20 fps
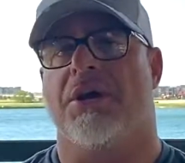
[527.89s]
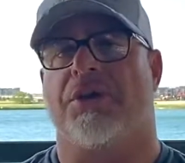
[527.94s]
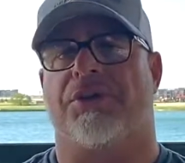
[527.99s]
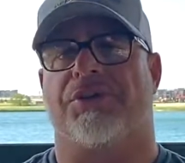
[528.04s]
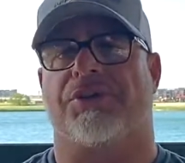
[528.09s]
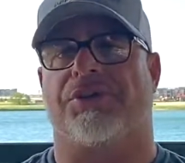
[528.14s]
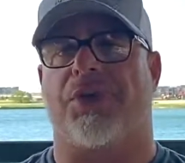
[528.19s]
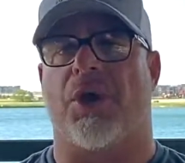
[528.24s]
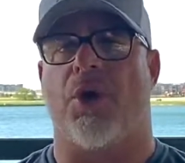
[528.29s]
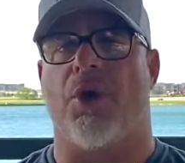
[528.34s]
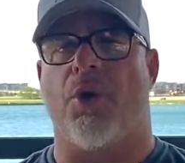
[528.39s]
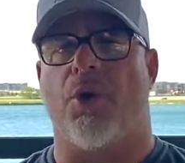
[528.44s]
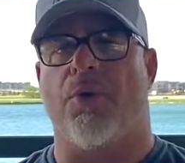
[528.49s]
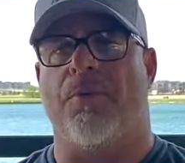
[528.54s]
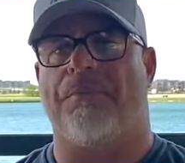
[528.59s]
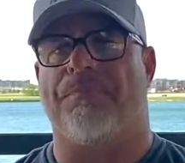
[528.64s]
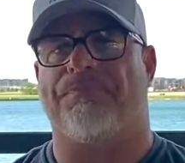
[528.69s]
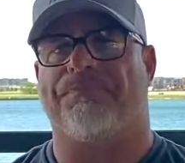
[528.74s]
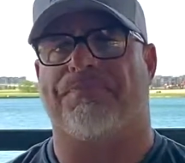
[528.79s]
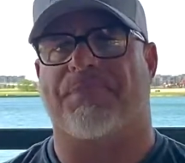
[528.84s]
So
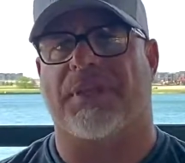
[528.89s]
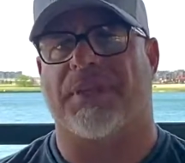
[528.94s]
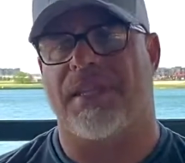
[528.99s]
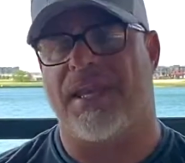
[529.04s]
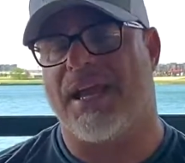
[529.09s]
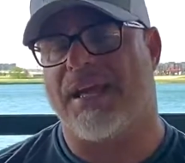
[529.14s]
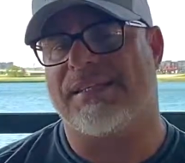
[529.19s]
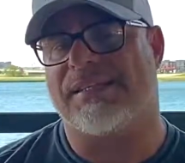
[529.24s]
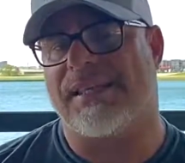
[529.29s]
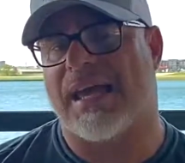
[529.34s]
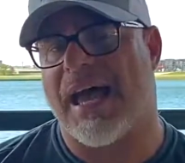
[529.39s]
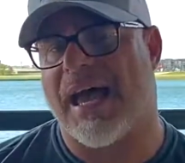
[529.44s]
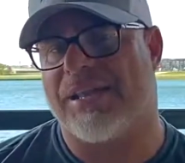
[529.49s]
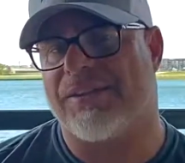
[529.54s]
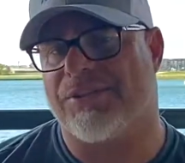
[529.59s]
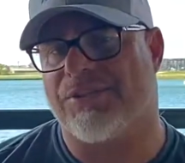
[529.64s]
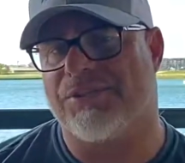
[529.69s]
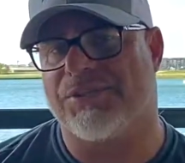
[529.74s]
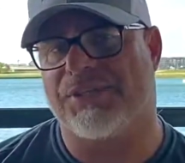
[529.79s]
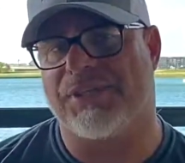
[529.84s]
yes, I
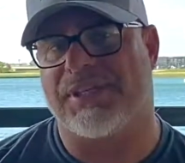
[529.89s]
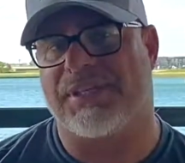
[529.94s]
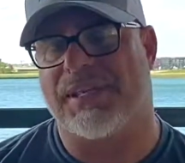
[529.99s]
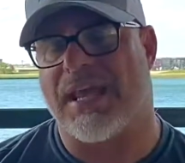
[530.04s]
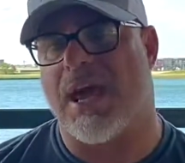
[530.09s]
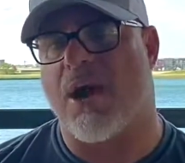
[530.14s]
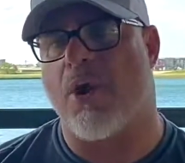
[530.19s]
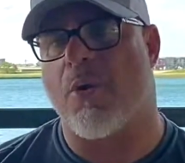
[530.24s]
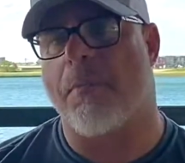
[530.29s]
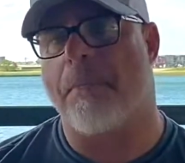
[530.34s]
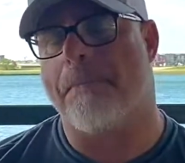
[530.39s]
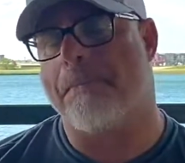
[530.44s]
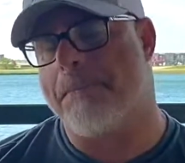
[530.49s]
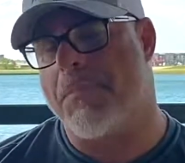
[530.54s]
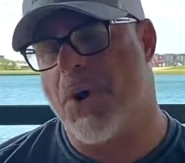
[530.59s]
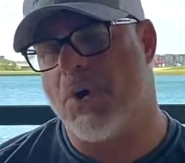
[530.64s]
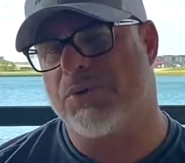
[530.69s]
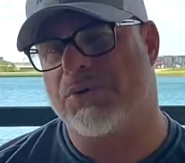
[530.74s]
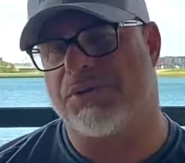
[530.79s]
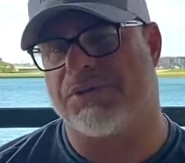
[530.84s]
do sit down
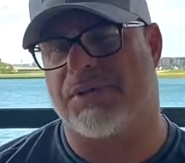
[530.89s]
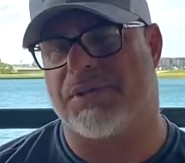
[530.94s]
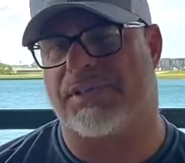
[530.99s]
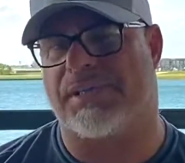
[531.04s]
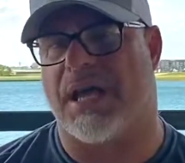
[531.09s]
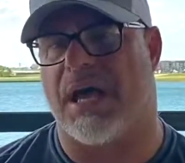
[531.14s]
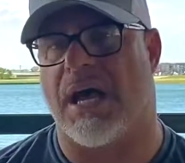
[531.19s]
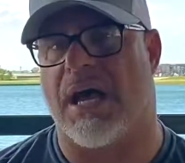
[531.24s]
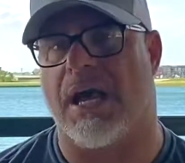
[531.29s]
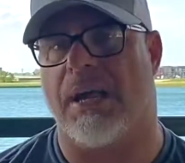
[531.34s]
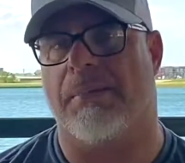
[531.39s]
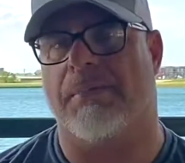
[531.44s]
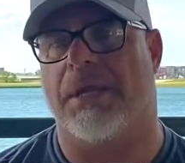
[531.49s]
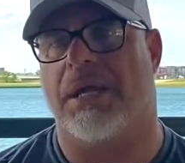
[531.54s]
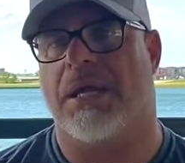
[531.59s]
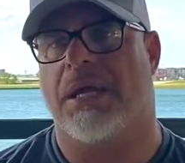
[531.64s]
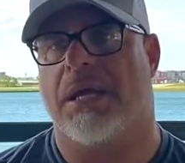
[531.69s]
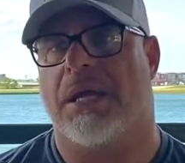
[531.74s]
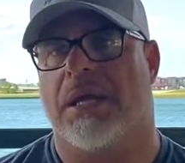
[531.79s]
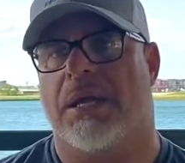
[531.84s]
most of the time
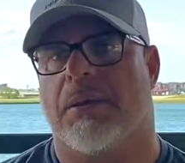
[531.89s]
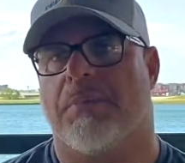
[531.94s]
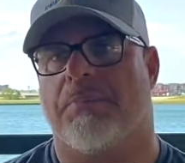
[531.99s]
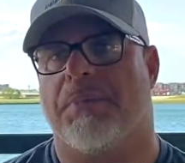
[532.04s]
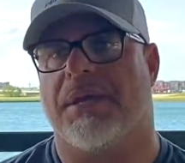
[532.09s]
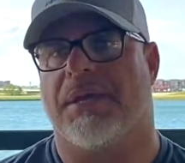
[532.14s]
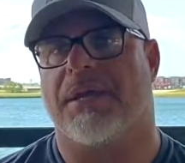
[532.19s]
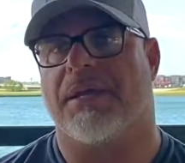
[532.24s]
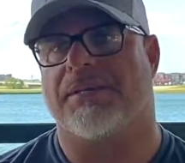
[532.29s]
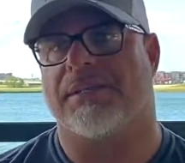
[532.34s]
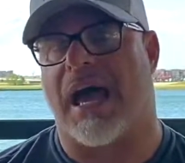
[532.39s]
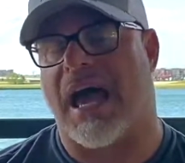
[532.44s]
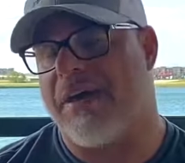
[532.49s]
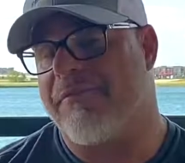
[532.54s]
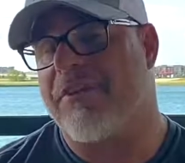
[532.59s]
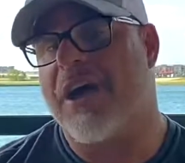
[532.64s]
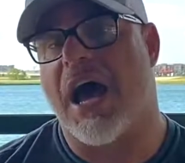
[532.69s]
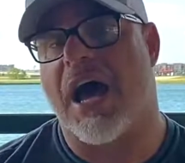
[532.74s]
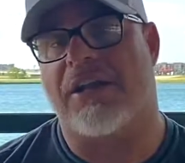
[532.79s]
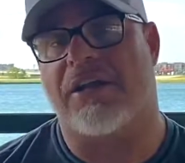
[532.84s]
because I've
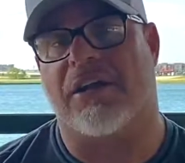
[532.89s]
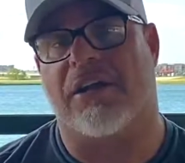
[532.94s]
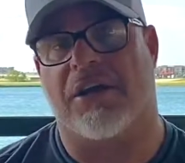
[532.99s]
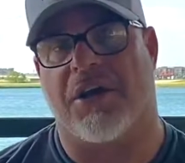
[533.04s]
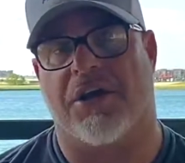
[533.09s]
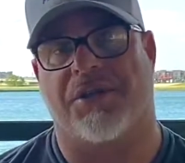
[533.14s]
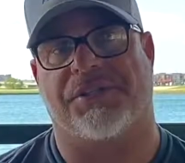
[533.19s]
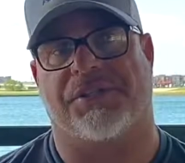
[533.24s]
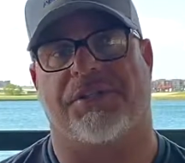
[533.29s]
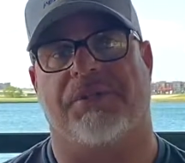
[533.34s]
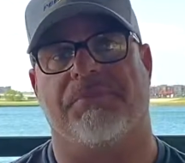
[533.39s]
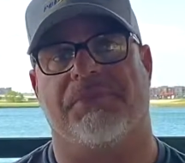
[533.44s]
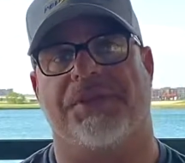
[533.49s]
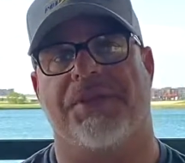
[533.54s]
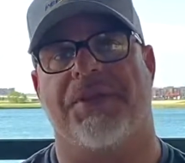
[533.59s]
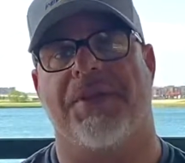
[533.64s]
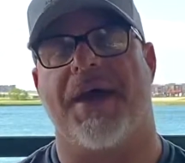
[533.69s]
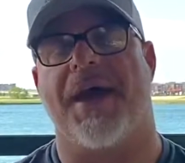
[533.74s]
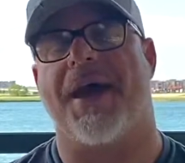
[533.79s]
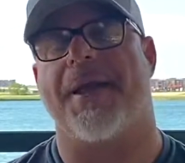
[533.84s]
gotten accustomed to
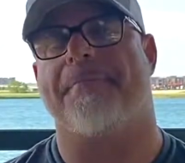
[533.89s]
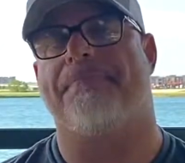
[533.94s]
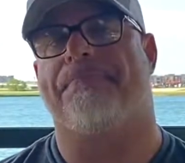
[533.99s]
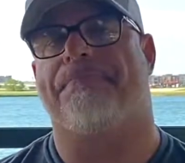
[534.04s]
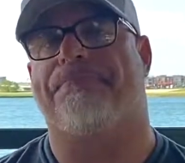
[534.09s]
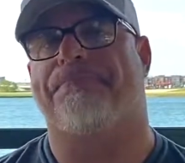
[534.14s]
that.